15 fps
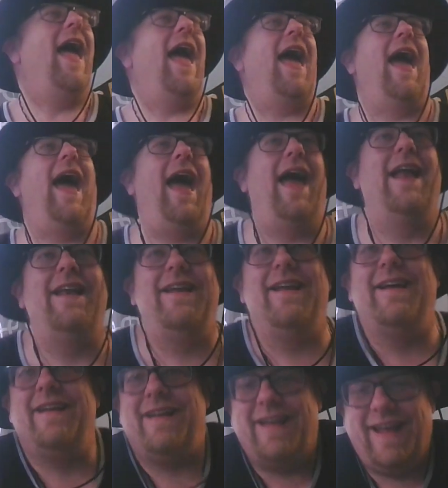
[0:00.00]

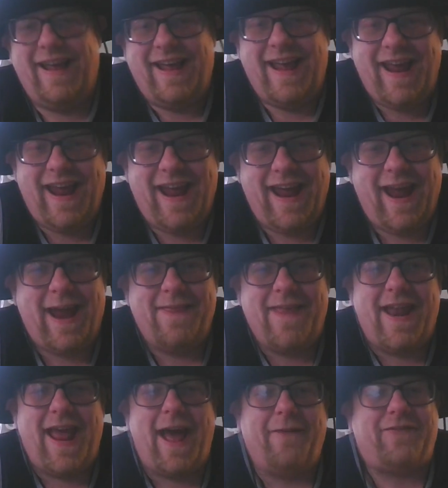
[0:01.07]
And
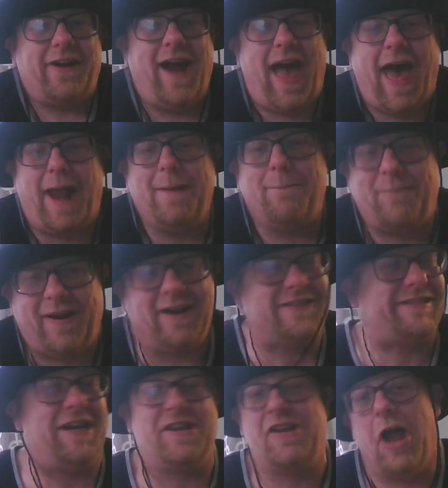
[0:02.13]
then after Adam Pearce
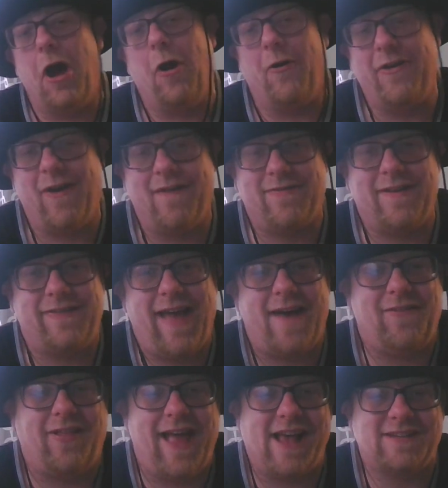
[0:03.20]
said, no, you have to have
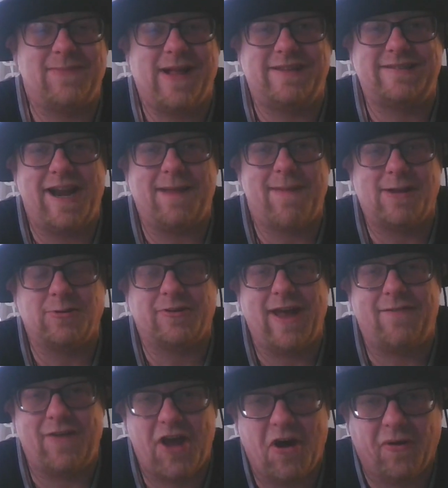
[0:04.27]
a last man standing match with
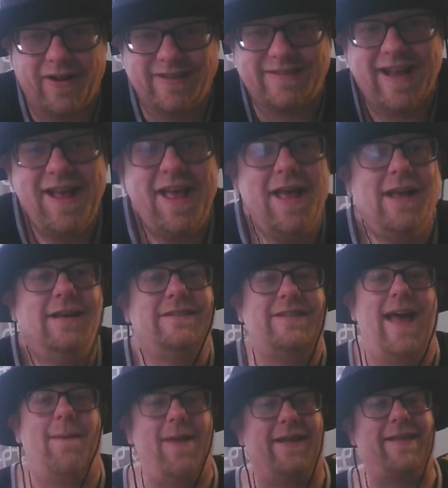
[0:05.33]
Kevin Owens,
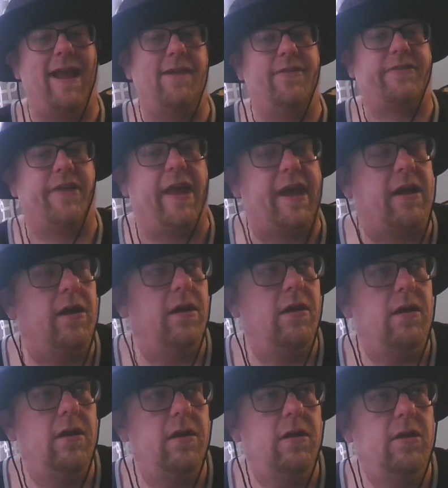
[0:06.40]
Sami at the end of it's like,
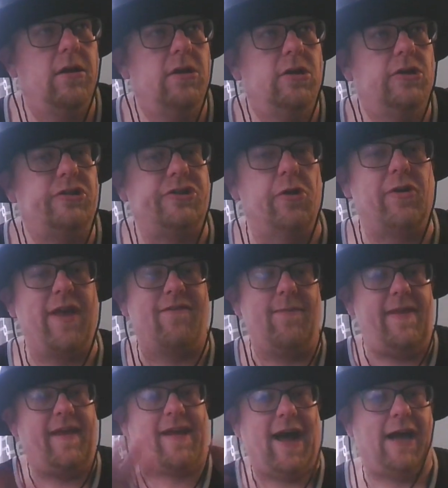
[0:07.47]
so giving
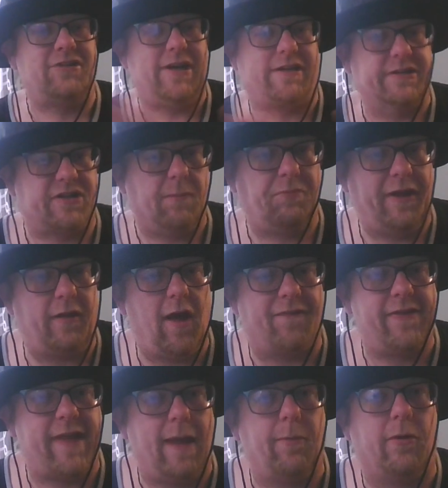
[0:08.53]
me the contract is completely
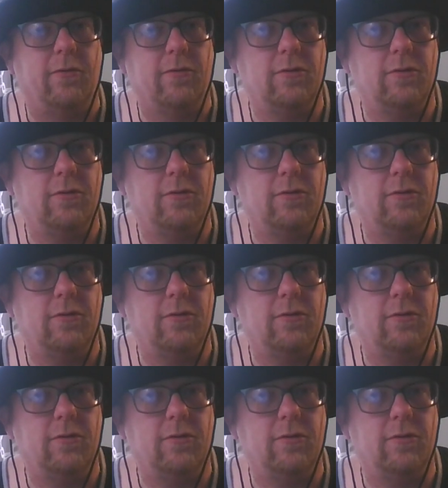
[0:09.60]
off the table.